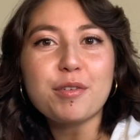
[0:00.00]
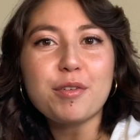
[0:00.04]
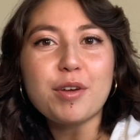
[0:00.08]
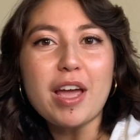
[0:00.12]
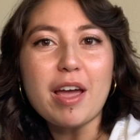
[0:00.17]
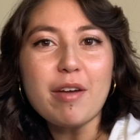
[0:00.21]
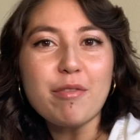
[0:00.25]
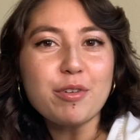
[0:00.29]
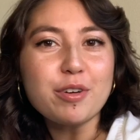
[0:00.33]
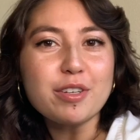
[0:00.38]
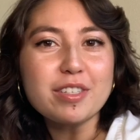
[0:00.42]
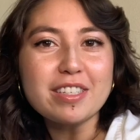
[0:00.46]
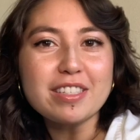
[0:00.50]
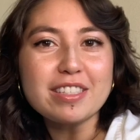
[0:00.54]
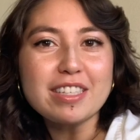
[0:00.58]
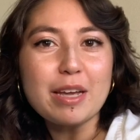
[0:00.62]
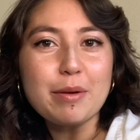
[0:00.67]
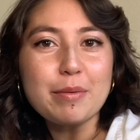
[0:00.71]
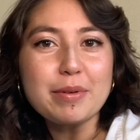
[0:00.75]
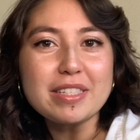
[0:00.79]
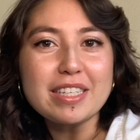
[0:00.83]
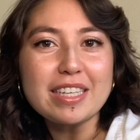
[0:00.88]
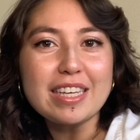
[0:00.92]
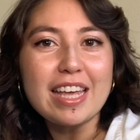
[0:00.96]
Ever since I
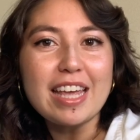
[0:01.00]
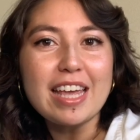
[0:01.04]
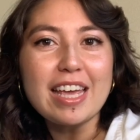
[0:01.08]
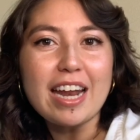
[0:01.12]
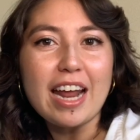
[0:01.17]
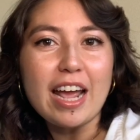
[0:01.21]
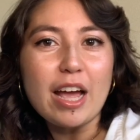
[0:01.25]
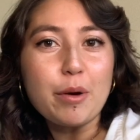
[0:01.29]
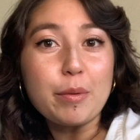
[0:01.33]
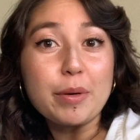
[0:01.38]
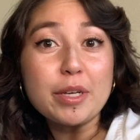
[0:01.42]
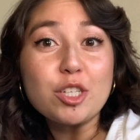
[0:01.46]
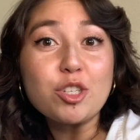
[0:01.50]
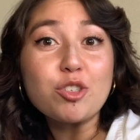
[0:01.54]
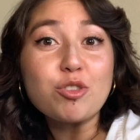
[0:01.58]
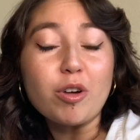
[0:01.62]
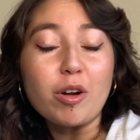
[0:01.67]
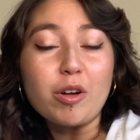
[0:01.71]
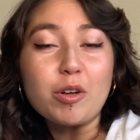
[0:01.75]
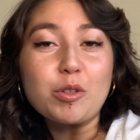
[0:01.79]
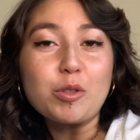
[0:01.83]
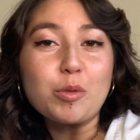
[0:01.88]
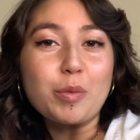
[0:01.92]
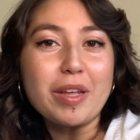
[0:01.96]
was a kid, I always
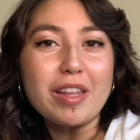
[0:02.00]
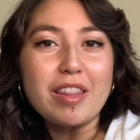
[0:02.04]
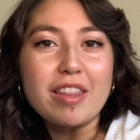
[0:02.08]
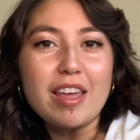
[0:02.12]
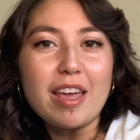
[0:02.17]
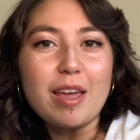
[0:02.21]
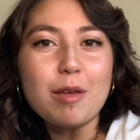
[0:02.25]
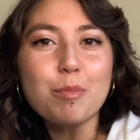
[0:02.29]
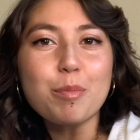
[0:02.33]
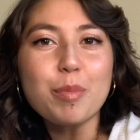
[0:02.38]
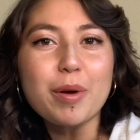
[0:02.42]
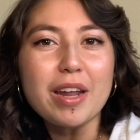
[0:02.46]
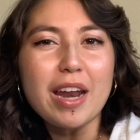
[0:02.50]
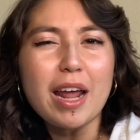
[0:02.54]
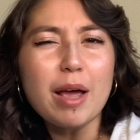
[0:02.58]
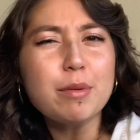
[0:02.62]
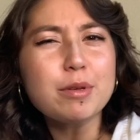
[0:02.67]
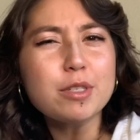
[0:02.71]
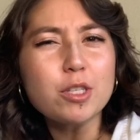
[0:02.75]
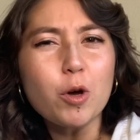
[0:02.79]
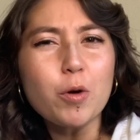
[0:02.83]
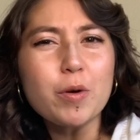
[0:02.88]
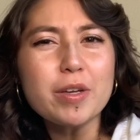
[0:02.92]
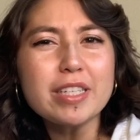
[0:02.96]
struggled with it, but I
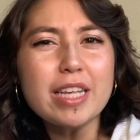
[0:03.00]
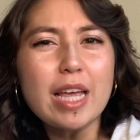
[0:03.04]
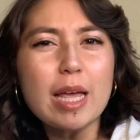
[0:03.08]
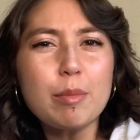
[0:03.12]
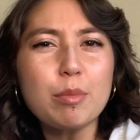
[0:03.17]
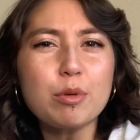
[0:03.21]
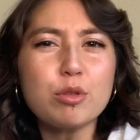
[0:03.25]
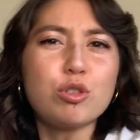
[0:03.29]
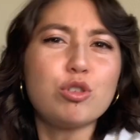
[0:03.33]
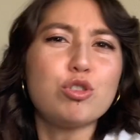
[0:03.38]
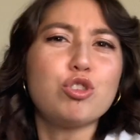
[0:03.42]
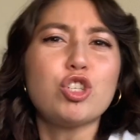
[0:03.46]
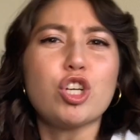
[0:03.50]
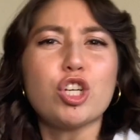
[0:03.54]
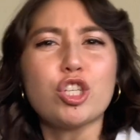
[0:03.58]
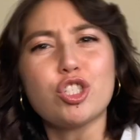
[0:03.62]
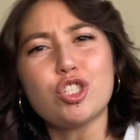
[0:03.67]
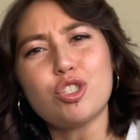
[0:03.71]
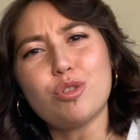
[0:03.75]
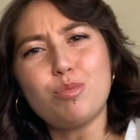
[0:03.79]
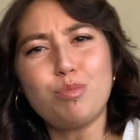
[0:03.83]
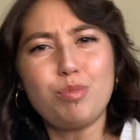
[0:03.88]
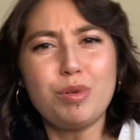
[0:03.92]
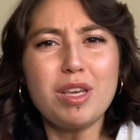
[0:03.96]
was always able to
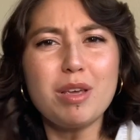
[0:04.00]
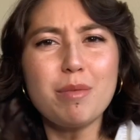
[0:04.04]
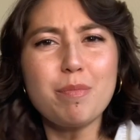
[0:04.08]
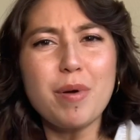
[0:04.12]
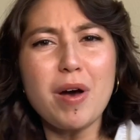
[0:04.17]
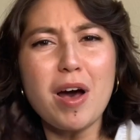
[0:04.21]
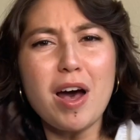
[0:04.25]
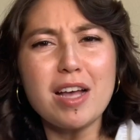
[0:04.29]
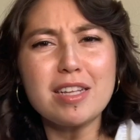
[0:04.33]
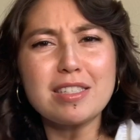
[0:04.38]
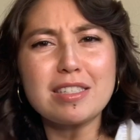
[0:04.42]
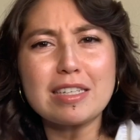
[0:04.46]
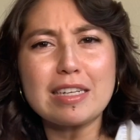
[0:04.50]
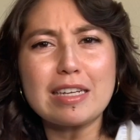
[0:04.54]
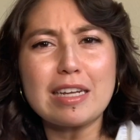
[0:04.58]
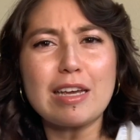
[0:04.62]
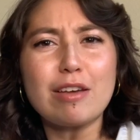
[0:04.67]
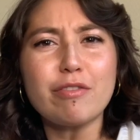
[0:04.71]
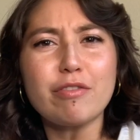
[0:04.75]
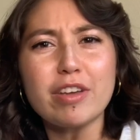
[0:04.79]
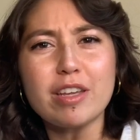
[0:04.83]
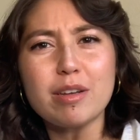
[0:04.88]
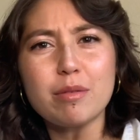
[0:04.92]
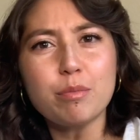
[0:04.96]
just be
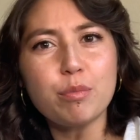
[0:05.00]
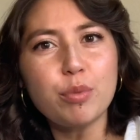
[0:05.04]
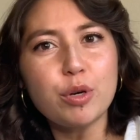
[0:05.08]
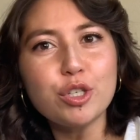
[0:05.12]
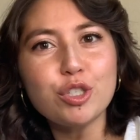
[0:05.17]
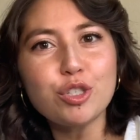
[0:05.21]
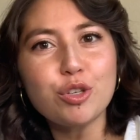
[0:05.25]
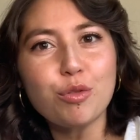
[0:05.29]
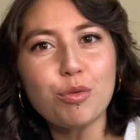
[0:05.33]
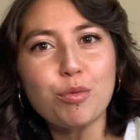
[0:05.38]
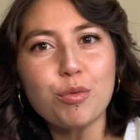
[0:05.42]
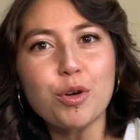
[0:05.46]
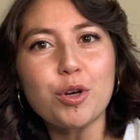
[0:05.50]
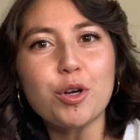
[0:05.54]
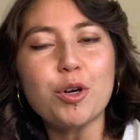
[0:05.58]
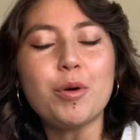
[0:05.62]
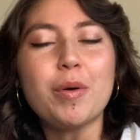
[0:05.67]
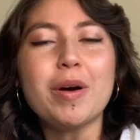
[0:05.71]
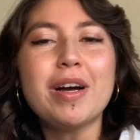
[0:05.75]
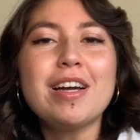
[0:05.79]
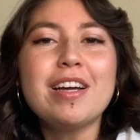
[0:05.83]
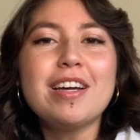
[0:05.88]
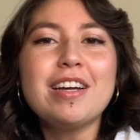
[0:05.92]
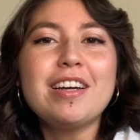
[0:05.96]
positive and push
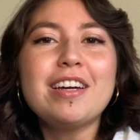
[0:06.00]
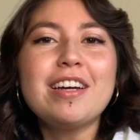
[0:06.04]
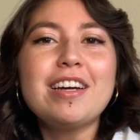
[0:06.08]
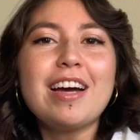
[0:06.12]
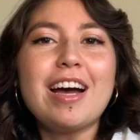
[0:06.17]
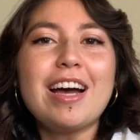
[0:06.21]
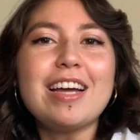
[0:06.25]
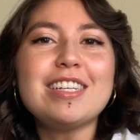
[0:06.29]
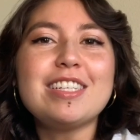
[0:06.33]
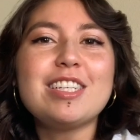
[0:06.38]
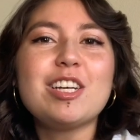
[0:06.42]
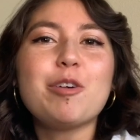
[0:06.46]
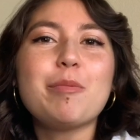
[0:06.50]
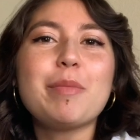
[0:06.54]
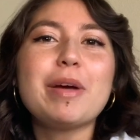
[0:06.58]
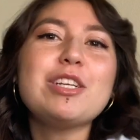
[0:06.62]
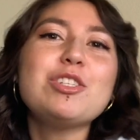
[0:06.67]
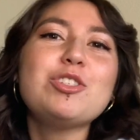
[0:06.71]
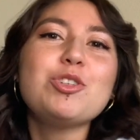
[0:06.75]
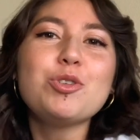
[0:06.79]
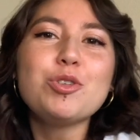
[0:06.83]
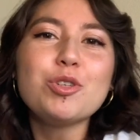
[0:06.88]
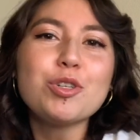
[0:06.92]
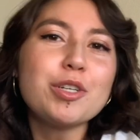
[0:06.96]
through until my
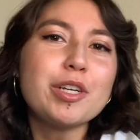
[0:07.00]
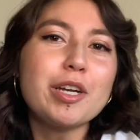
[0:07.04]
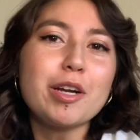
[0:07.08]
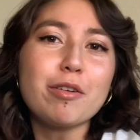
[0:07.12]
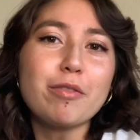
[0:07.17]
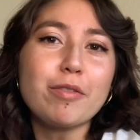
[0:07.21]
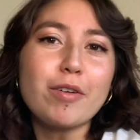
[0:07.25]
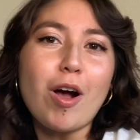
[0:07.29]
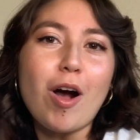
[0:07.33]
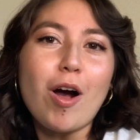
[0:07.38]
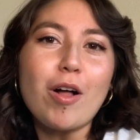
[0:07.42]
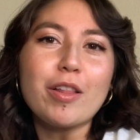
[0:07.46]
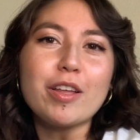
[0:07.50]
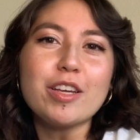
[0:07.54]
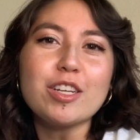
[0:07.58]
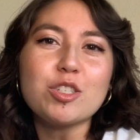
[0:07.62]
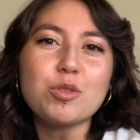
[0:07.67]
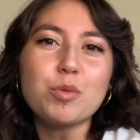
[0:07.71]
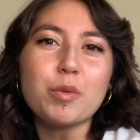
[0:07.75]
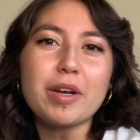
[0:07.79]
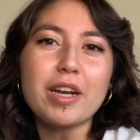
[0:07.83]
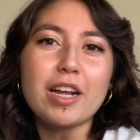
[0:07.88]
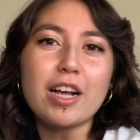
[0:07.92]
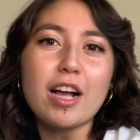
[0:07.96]
junior year of
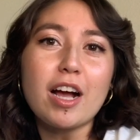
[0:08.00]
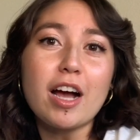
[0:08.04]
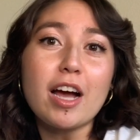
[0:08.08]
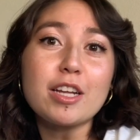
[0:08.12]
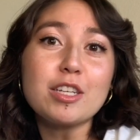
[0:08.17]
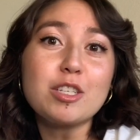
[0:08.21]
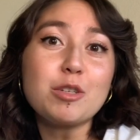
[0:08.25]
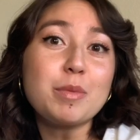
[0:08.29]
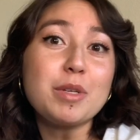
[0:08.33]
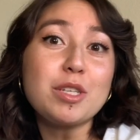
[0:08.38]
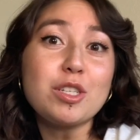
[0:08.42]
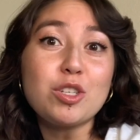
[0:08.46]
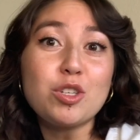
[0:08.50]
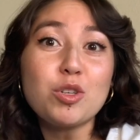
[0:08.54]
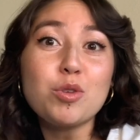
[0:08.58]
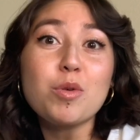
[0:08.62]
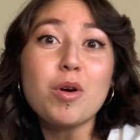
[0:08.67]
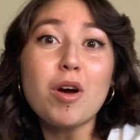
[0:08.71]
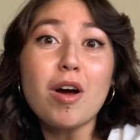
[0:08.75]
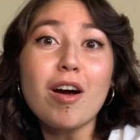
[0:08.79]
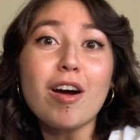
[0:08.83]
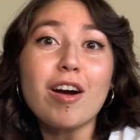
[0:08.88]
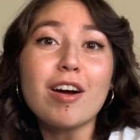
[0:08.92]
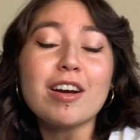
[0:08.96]
college, when it got to be too
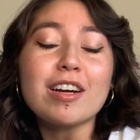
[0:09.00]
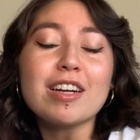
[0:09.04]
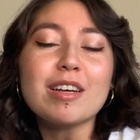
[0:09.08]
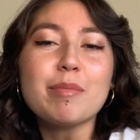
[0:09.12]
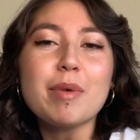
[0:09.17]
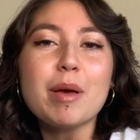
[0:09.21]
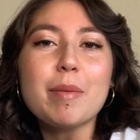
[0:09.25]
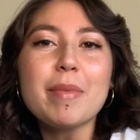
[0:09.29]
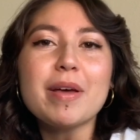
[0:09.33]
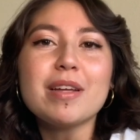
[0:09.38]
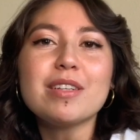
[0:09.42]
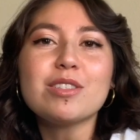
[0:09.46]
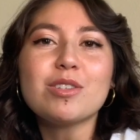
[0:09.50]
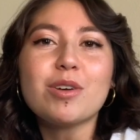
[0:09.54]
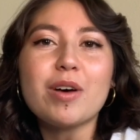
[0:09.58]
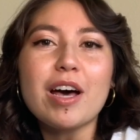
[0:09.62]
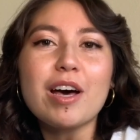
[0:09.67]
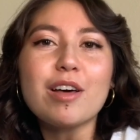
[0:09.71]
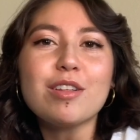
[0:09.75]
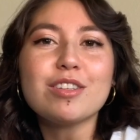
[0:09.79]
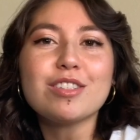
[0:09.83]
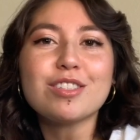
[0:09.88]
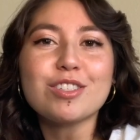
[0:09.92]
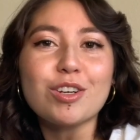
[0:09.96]
hard and my mental
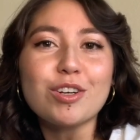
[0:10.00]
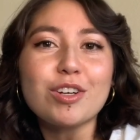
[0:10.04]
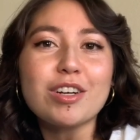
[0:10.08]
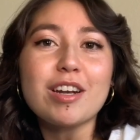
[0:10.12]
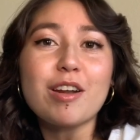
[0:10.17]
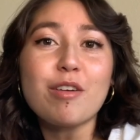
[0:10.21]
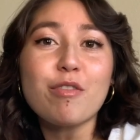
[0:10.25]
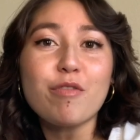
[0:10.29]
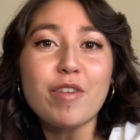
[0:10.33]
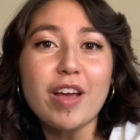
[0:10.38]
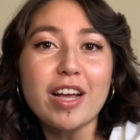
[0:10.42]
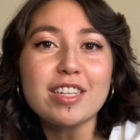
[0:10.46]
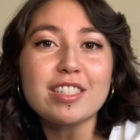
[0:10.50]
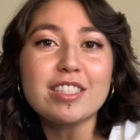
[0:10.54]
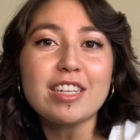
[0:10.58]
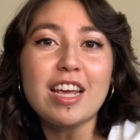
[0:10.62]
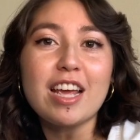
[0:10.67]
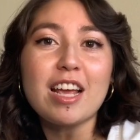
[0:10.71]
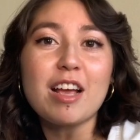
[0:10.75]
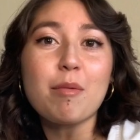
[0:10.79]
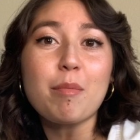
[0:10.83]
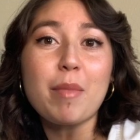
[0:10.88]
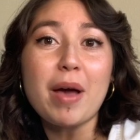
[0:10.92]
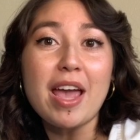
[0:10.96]
health started
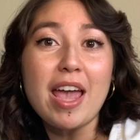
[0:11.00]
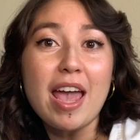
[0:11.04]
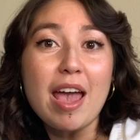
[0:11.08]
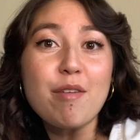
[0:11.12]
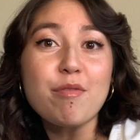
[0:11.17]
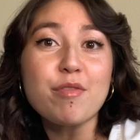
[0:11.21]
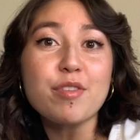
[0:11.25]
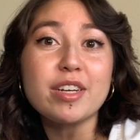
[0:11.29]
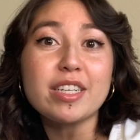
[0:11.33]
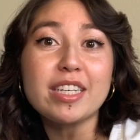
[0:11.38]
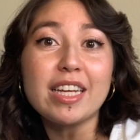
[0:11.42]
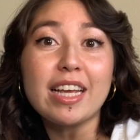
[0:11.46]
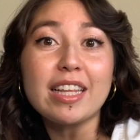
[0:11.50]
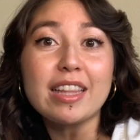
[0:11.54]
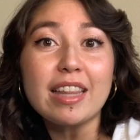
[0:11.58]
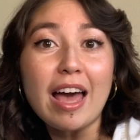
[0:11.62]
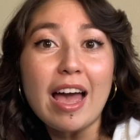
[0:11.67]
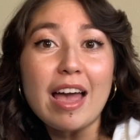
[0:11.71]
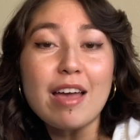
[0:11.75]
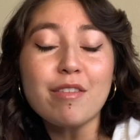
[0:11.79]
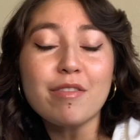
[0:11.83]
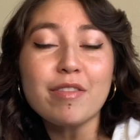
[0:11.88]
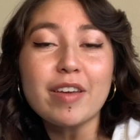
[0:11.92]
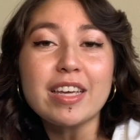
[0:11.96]
affecting my everyday
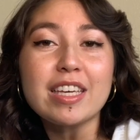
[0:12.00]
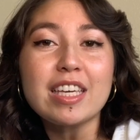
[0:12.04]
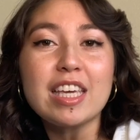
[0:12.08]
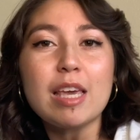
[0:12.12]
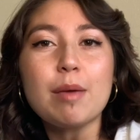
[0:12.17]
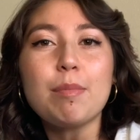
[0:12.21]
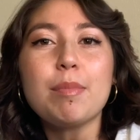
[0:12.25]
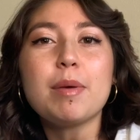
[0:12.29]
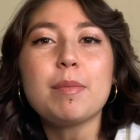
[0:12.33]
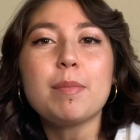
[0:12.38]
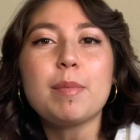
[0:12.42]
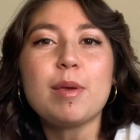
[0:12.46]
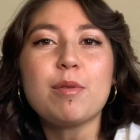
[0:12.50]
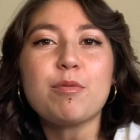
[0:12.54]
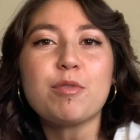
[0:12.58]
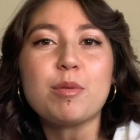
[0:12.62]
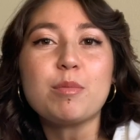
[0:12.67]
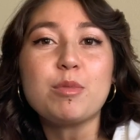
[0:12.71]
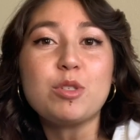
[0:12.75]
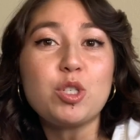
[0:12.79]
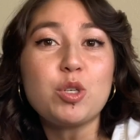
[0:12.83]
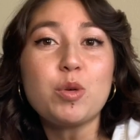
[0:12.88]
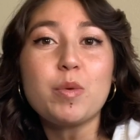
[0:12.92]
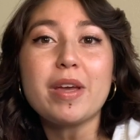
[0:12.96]
life and keeping me
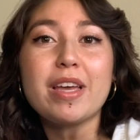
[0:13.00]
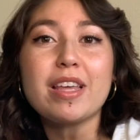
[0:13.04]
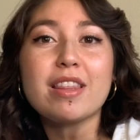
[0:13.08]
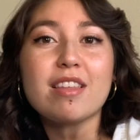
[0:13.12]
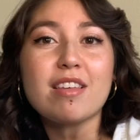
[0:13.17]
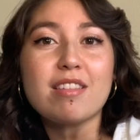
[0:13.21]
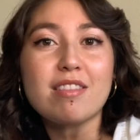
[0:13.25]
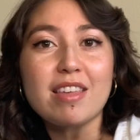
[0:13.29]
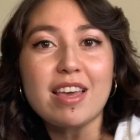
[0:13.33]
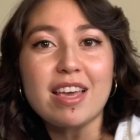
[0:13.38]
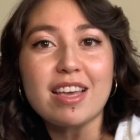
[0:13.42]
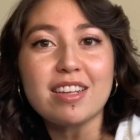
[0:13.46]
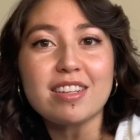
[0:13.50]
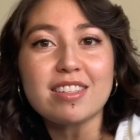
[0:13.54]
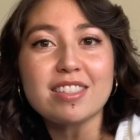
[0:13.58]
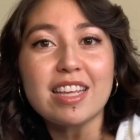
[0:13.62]
from doing the things